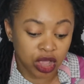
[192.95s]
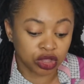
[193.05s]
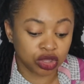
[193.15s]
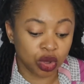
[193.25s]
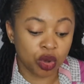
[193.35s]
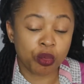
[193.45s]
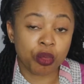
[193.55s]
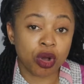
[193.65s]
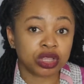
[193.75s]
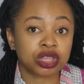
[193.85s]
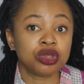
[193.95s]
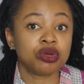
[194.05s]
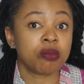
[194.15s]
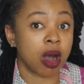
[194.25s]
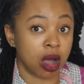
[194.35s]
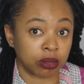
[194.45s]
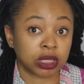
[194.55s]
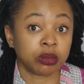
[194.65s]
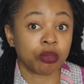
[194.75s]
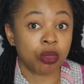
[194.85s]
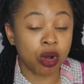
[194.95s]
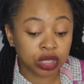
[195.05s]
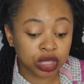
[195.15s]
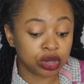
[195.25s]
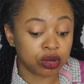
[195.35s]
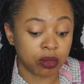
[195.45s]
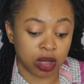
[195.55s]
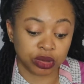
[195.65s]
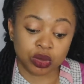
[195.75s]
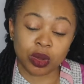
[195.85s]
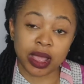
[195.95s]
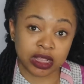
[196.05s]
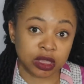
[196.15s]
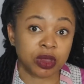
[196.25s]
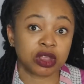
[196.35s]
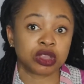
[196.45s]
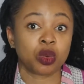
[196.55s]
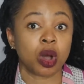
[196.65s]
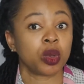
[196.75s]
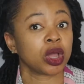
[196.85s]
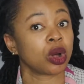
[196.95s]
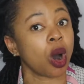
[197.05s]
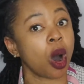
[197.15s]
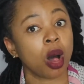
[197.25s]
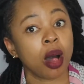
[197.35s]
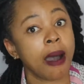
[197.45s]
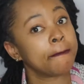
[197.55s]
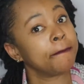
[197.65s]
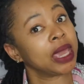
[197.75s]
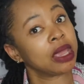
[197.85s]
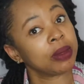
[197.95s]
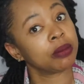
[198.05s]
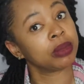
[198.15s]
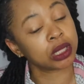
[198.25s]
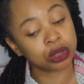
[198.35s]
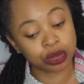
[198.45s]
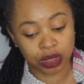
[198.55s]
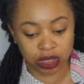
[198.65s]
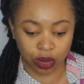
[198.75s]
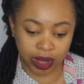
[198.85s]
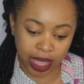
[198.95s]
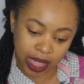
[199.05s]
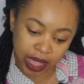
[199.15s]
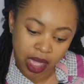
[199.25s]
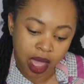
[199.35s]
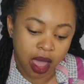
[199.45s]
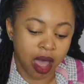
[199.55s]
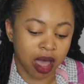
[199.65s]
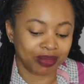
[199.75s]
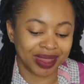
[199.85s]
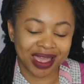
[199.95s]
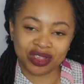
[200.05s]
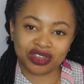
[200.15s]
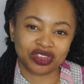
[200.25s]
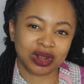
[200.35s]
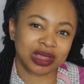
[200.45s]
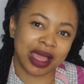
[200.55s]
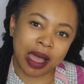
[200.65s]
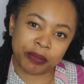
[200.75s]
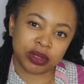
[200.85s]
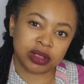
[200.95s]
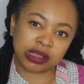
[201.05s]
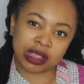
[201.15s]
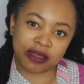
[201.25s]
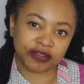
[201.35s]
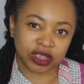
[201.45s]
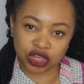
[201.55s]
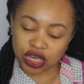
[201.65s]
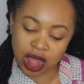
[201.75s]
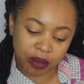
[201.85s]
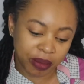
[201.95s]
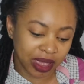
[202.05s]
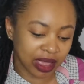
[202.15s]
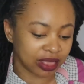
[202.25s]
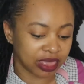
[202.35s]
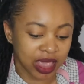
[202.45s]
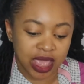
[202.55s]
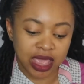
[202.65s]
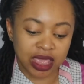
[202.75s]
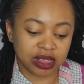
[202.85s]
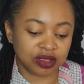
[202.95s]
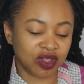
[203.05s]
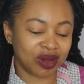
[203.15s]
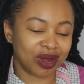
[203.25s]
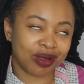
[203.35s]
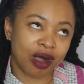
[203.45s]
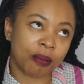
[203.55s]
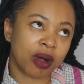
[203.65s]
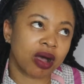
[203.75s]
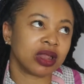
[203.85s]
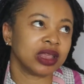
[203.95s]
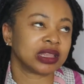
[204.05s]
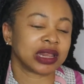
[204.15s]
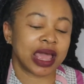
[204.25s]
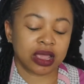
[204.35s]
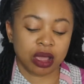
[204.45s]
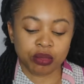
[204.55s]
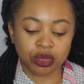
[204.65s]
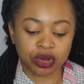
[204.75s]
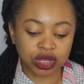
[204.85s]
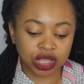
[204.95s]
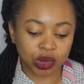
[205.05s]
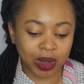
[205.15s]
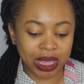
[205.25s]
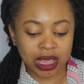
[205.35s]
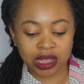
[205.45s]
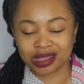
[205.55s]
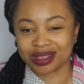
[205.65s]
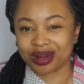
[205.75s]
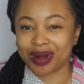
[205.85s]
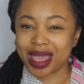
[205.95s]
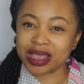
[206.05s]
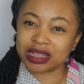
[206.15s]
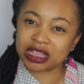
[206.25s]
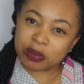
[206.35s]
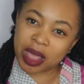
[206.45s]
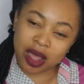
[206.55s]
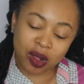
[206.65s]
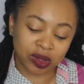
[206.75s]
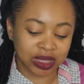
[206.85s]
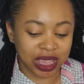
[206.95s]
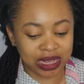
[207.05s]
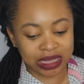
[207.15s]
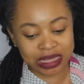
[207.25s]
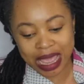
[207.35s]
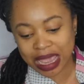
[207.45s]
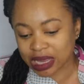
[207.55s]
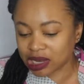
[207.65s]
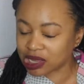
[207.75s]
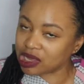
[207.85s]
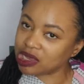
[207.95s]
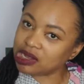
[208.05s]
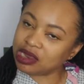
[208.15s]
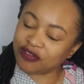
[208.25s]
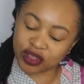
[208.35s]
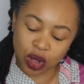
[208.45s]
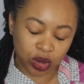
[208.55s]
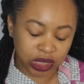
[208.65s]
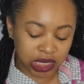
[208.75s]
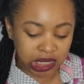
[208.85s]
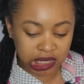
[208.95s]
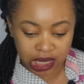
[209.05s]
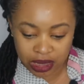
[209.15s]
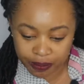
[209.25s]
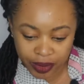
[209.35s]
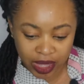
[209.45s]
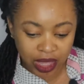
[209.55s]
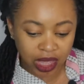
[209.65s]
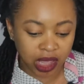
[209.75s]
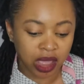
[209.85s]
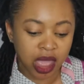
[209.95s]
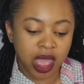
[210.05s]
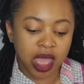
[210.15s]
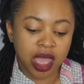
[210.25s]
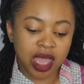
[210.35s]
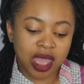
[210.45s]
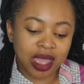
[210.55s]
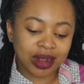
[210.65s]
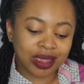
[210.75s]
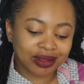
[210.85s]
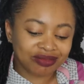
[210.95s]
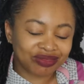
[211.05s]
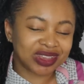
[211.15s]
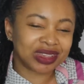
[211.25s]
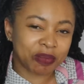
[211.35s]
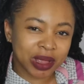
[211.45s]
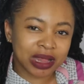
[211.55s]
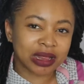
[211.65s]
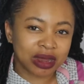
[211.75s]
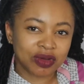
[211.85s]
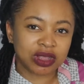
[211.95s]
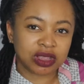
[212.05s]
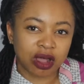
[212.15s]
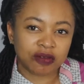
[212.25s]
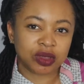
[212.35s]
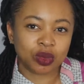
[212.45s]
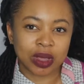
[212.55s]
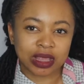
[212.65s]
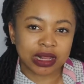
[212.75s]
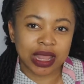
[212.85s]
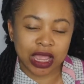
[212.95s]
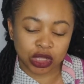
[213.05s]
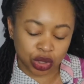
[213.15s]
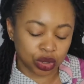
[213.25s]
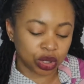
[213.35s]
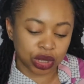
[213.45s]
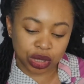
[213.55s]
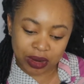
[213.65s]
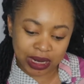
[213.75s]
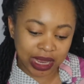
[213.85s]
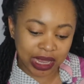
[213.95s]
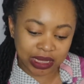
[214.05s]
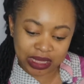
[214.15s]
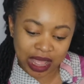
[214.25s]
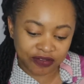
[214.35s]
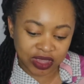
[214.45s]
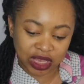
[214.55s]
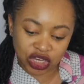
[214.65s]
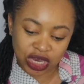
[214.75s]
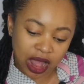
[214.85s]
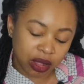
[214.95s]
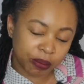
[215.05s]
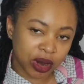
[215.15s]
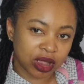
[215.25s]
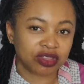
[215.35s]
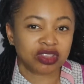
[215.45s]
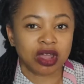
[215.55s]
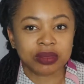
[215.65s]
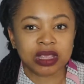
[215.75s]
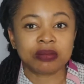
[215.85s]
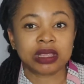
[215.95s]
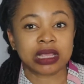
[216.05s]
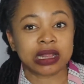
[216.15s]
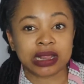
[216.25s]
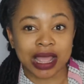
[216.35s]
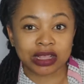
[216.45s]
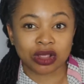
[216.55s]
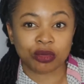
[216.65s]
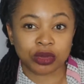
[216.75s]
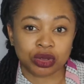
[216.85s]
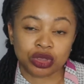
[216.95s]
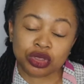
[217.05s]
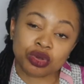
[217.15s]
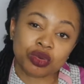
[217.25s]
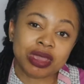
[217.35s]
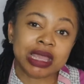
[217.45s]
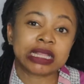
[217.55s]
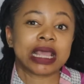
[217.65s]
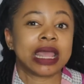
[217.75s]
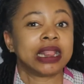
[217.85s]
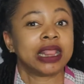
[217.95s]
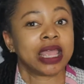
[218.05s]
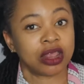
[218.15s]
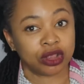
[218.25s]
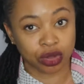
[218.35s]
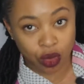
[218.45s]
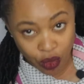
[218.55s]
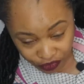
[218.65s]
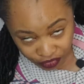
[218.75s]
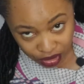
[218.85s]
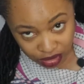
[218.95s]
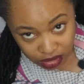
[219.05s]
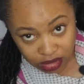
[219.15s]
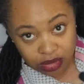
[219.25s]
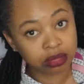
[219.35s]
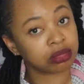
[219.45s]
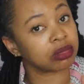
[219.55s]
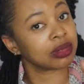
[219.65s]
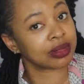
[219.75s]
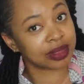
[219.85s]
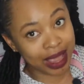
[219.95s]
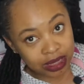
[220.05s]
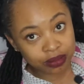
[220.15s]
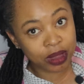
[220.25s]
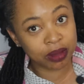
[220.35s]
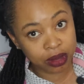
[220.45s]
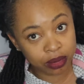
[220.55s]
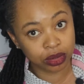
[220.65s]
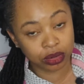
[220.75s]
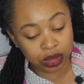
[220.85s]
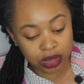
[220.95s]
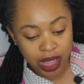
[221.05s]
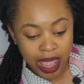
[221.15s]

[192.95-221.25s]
So most new moms will experience what we call baby blues, okay? That usually happens after childbirth. It's very common. It's like mood swings, crying spells, anxiety, difficulty sleeping, and it typically resolves within like 2 to 3 days after childbirth. Sometimes it can last up to 2 weeks and then it's over. That's baby blues.